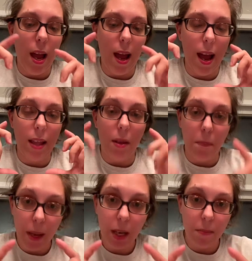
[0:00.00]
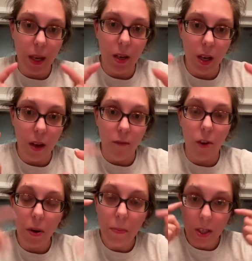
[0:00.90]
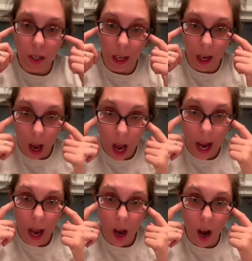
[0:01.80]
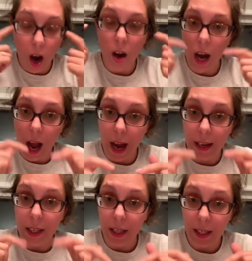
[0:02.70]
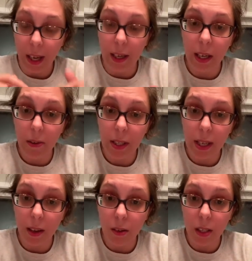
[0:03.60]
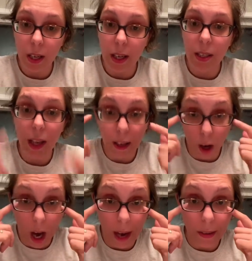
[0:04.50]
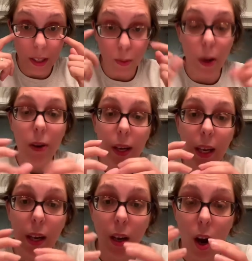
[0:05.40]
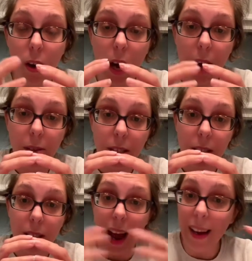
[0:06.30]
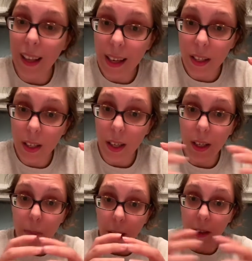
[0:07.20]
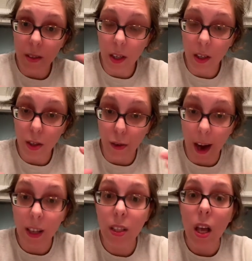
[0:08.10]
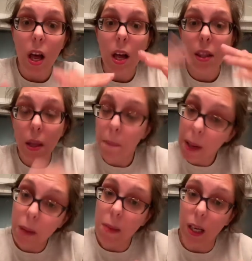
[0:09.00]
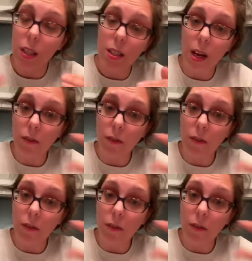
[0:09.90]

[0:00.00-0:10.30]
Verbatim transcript: and the pigment, very much like eye our eye in these secondary cells is like our iris, where it can our iris dilates, expands, and contracts. The pigment, instead of